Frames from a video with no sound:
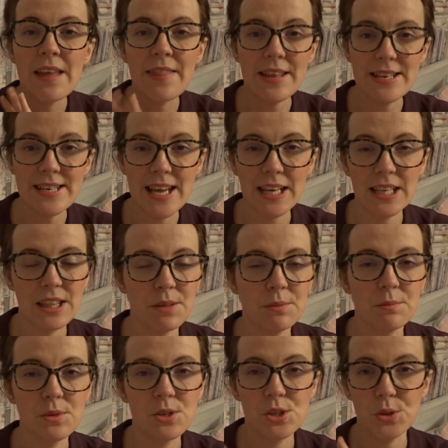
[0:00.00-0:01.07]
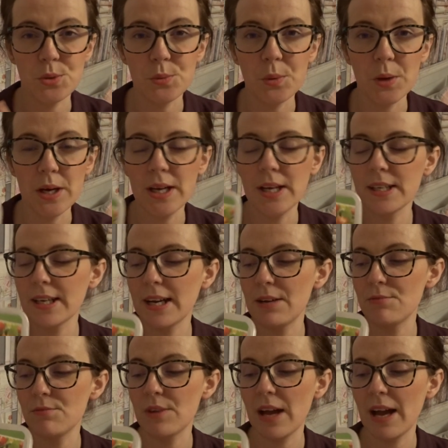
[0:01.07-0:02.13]
then take them to work
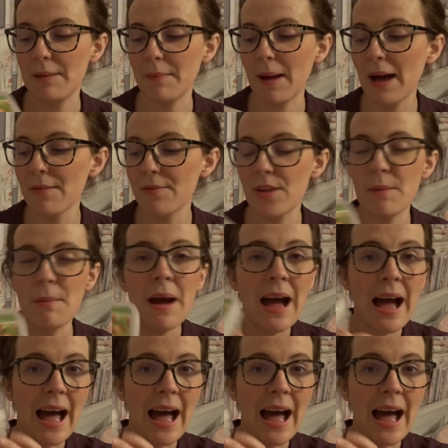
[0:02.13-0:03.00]
and have them.